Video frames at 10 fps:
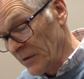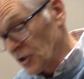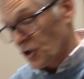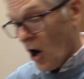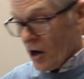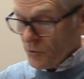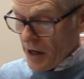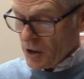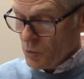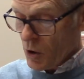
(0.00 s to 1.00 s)
The
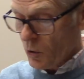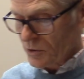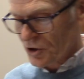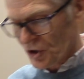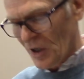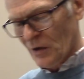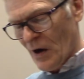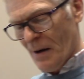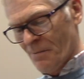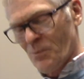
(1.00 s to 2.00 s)
songwriter wrote, Sing
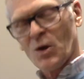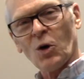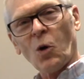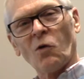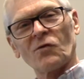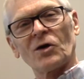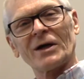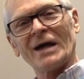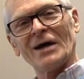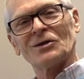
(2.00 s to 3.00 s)
them over
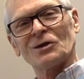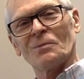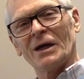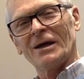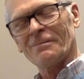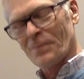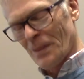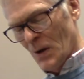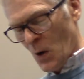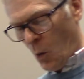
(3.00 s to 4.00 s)
again to me,
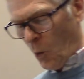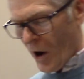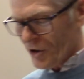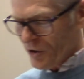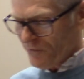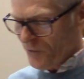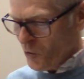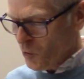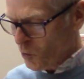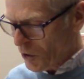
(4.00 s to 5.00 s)

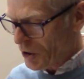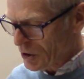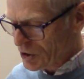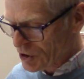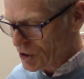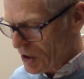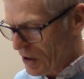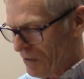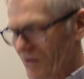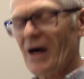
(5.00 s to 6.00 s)
Wonderful words
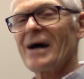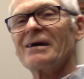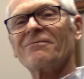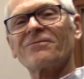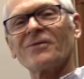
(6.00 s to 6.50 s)
of life.